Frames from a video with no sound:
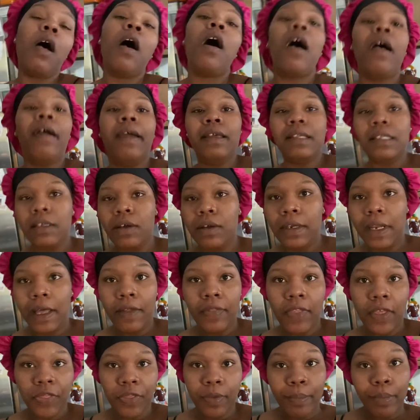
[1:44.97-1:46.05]
All right, so now
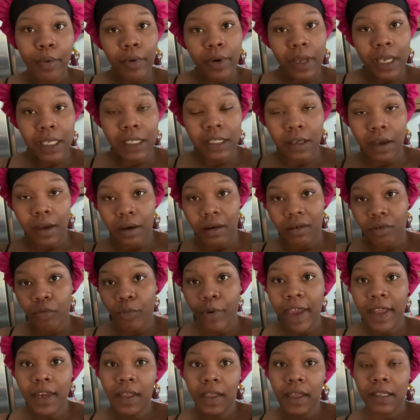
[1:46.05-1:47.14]
that the boys are
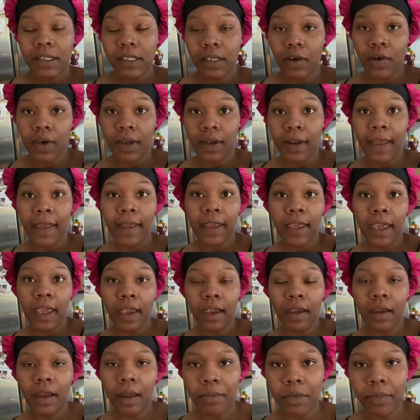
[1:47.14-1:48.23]
ready to go to
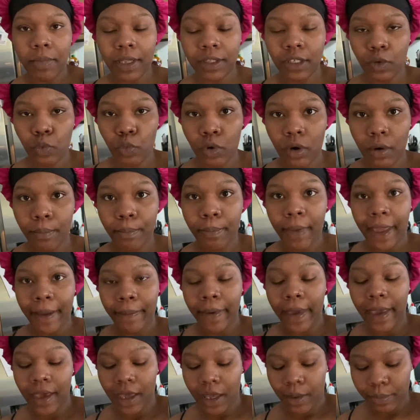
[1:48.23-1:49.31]
daycare, I'm about to warm
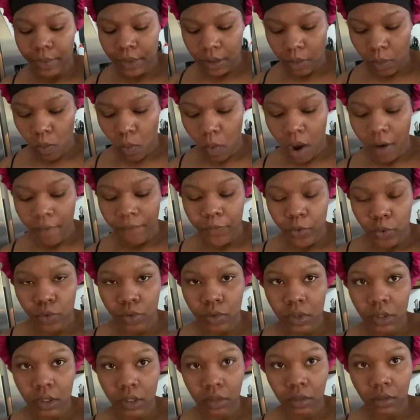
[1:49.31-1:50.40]
Pepe up some
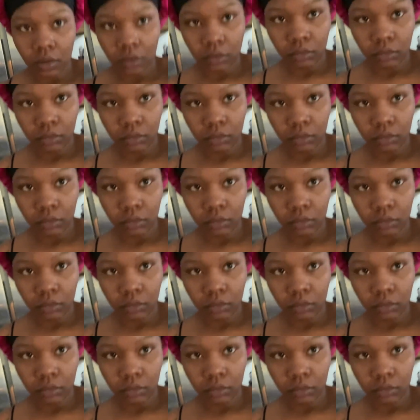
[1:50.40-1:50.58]
waffles.